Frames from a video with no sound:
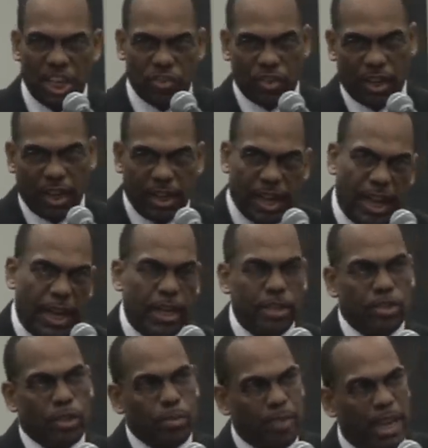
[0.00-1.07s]
intricate
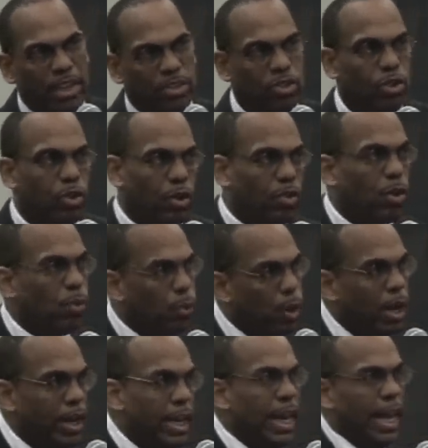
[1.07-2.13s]
care to make sure the
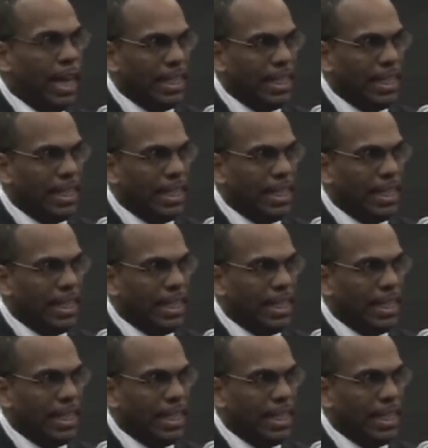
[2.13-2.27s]
one